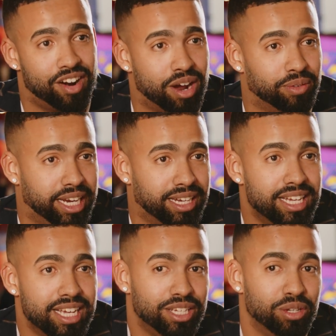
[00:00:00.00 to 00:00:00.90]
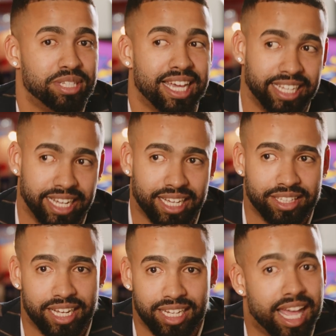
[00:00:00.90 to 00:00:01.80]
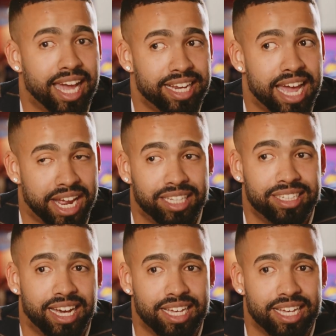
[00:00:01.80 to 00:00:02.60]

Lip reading: around it. You said an idea